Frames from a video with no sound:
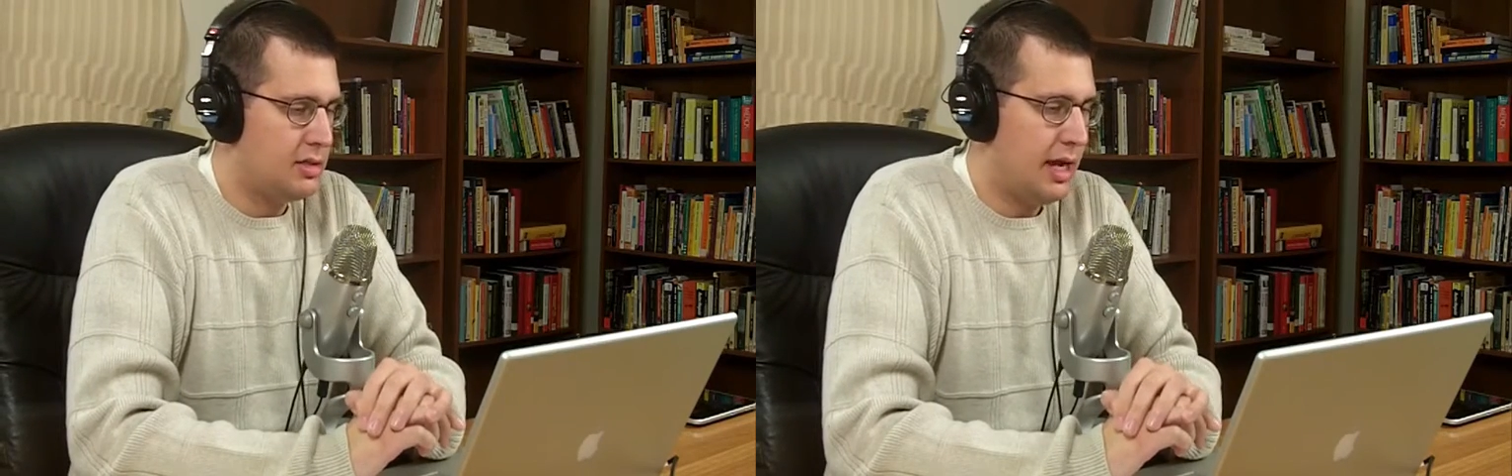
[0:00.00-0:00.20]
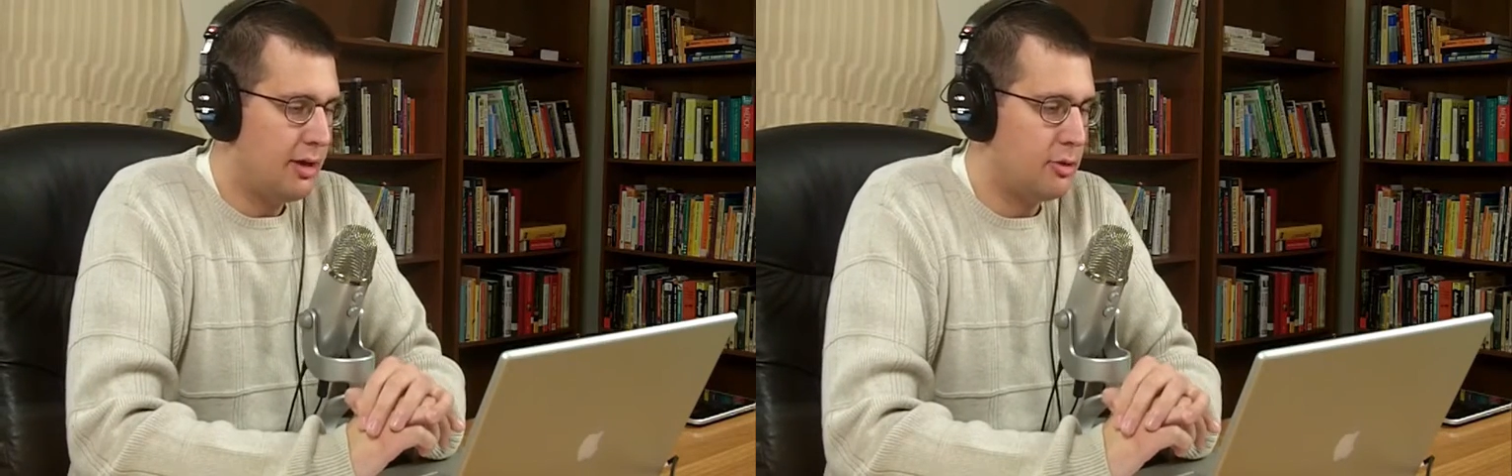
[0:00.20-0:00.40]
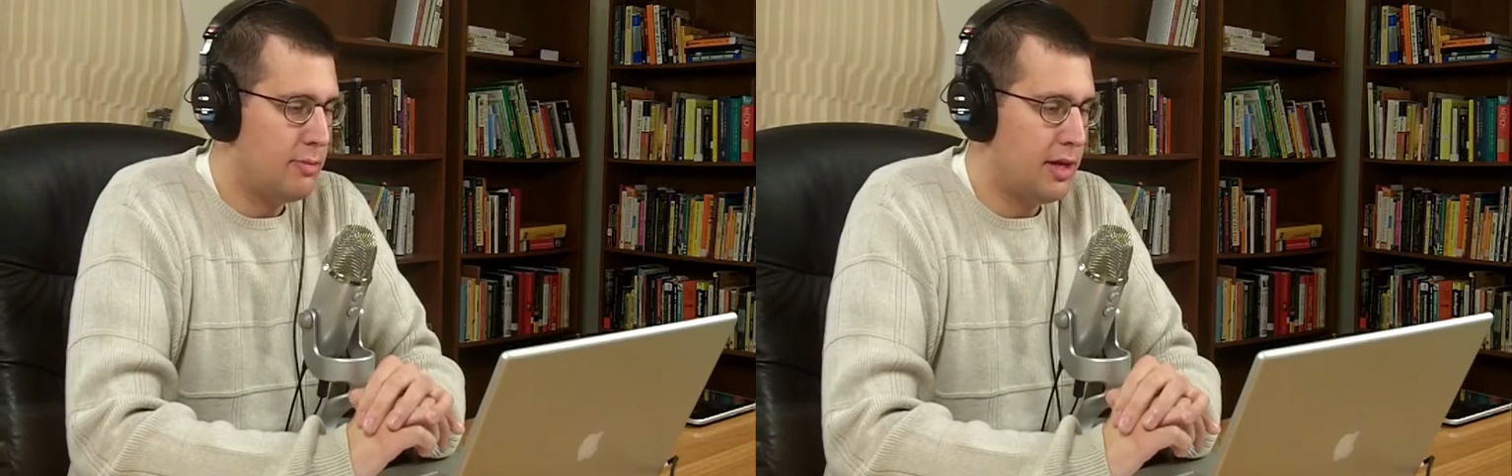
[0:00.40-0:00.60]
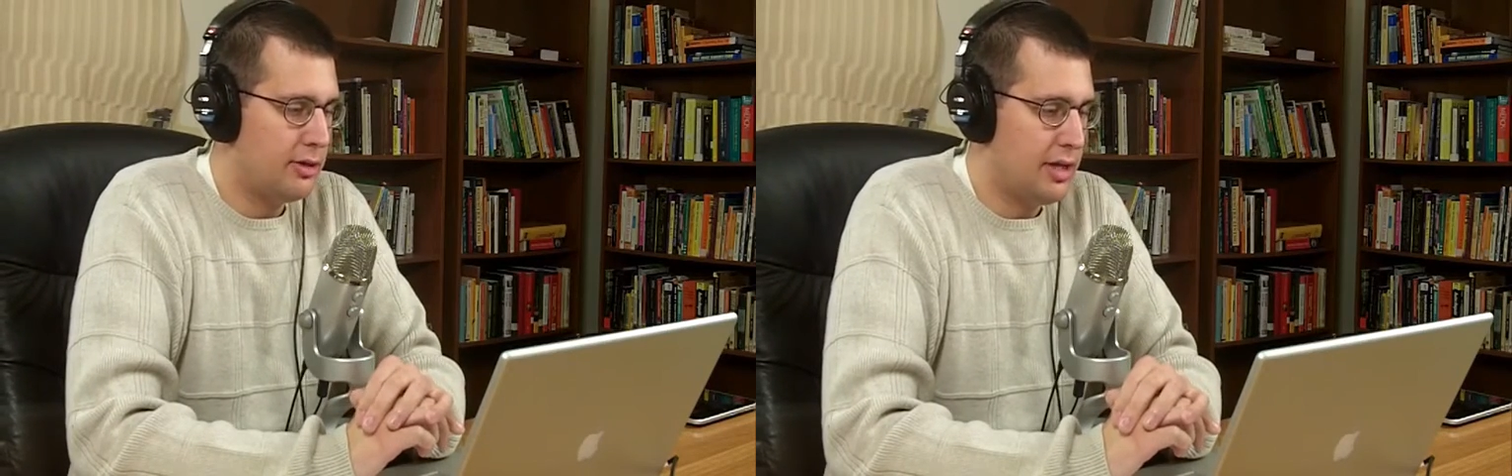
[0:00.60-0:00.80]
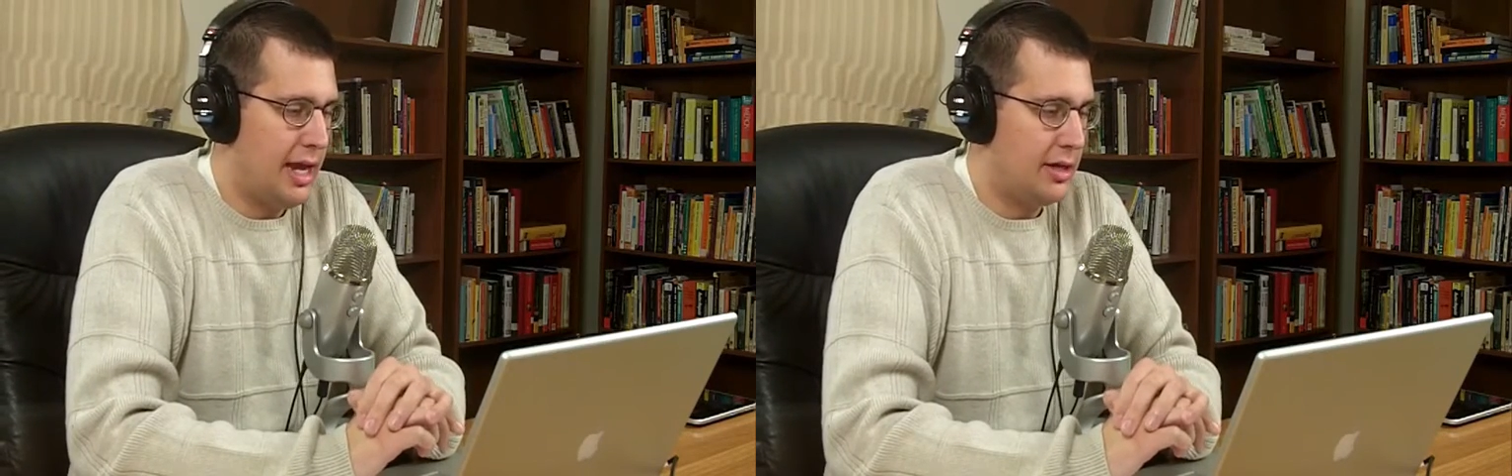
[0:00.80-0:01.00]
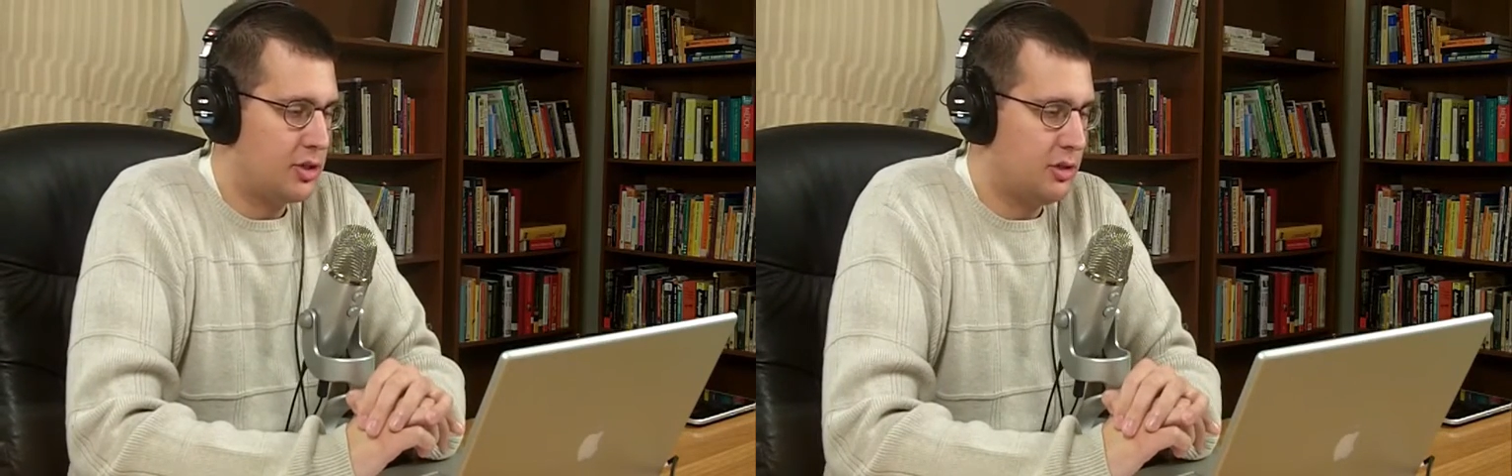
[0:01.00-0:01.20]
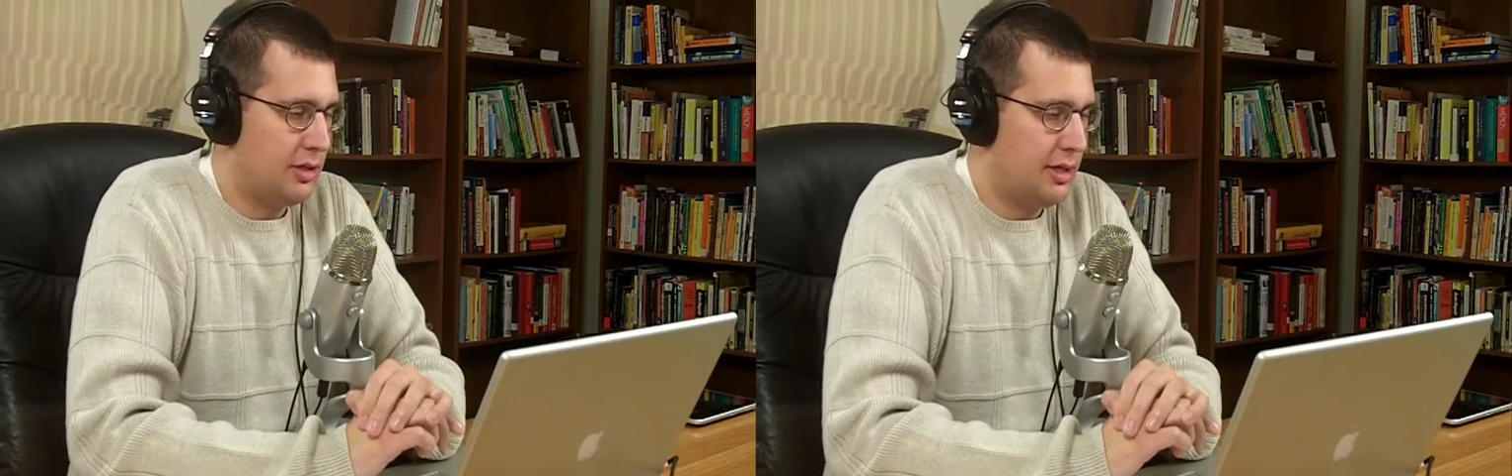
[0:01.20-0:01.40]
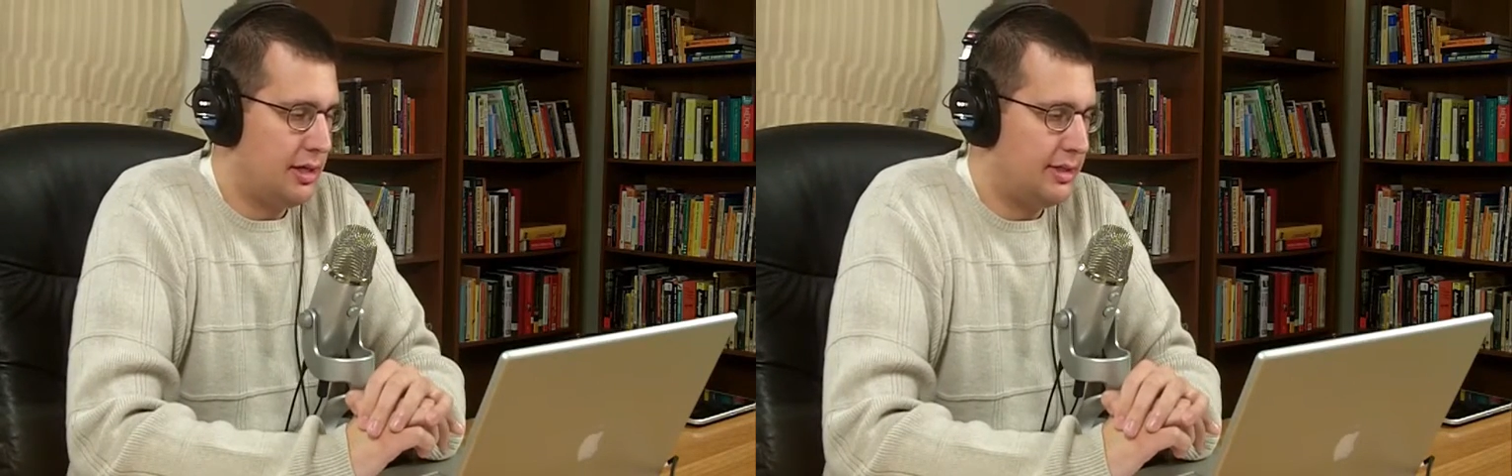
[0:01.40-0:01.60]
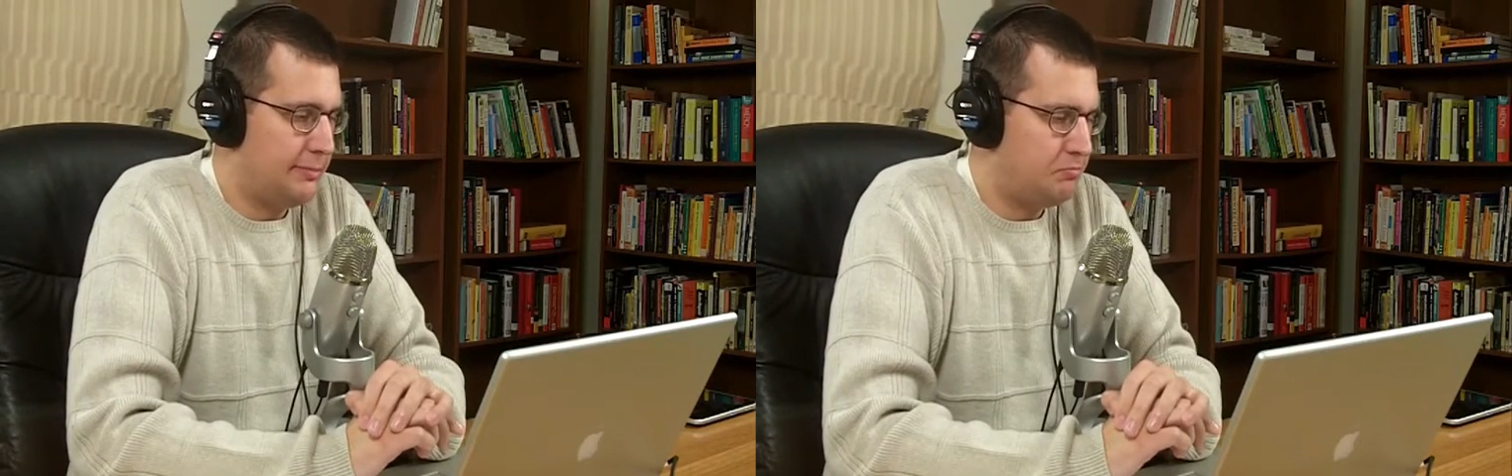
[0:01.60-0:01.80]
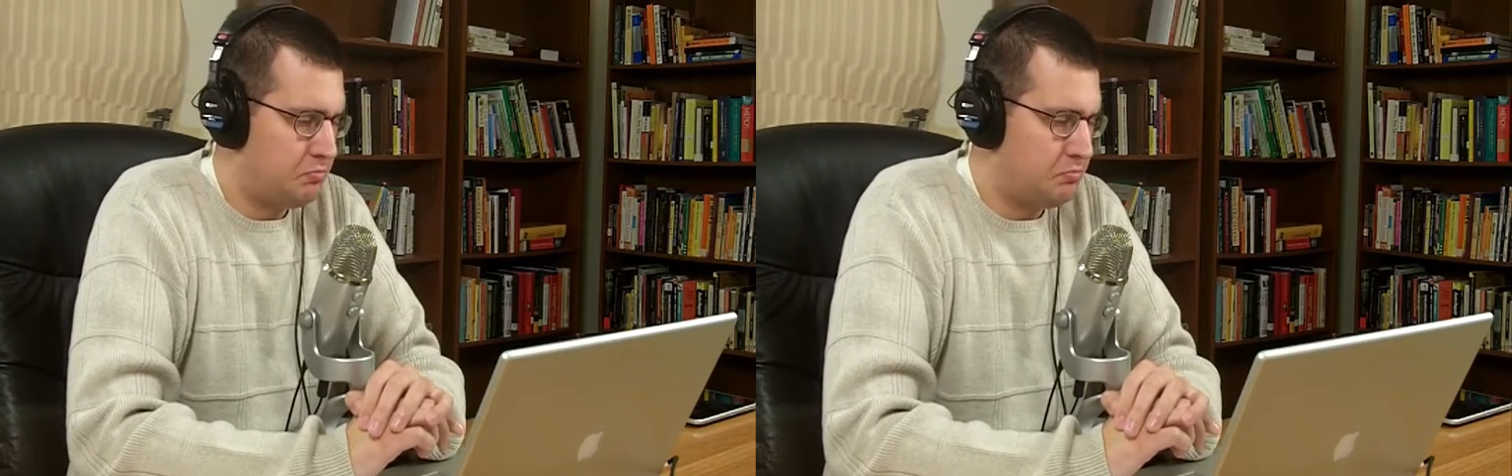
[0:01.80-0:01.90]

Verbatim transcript: documentary, actually. Now,